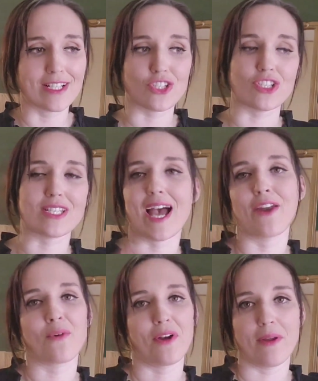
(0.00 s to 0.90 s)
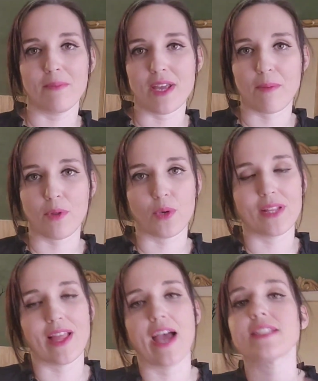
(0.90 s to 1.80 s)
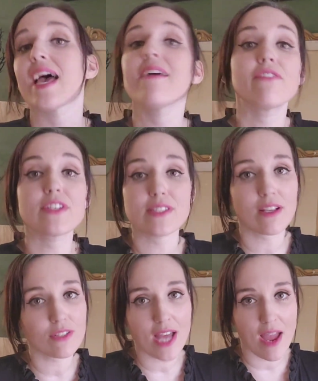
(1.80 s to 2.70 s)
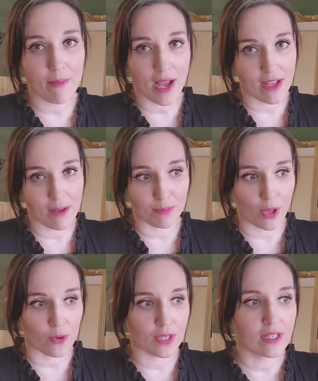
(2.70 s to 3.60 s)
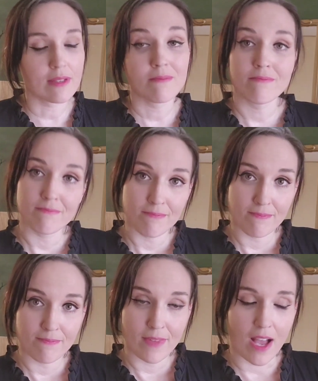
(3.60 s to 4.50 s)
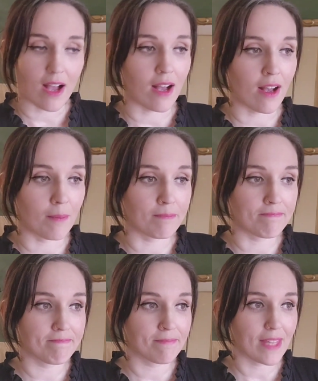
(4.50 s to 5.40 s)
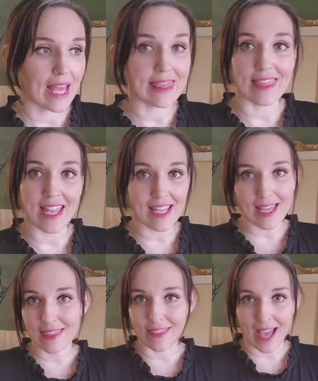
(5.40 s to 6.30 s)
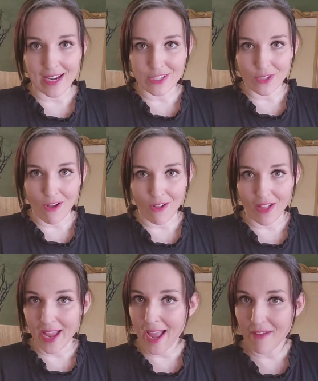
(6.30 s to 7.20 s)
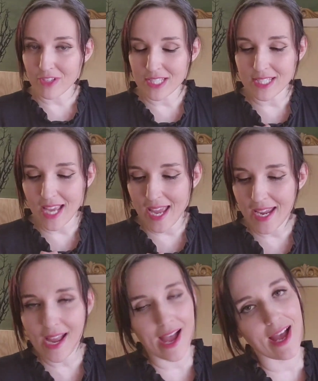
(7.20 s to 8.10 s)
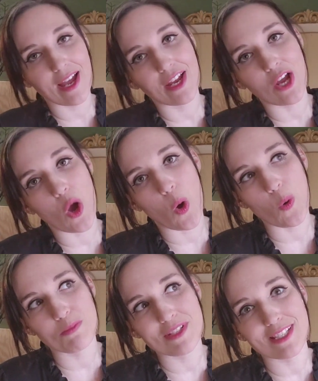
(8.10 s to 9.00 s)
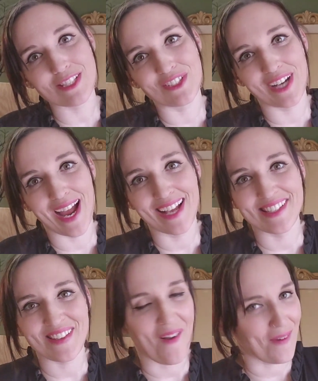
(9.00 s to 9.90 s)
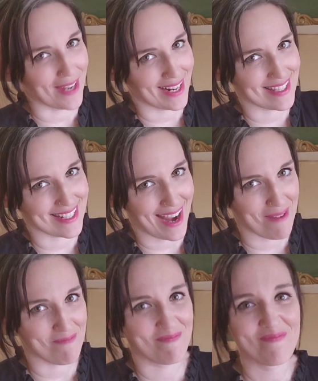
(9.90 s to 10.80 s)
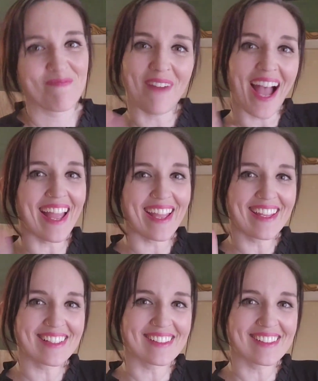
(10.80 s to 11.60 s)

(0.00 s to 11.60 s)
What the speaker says: It's just I don't want to be uploading that every single time I upload. I think that is all I have to say. I hope to see you guys all next time. Bye!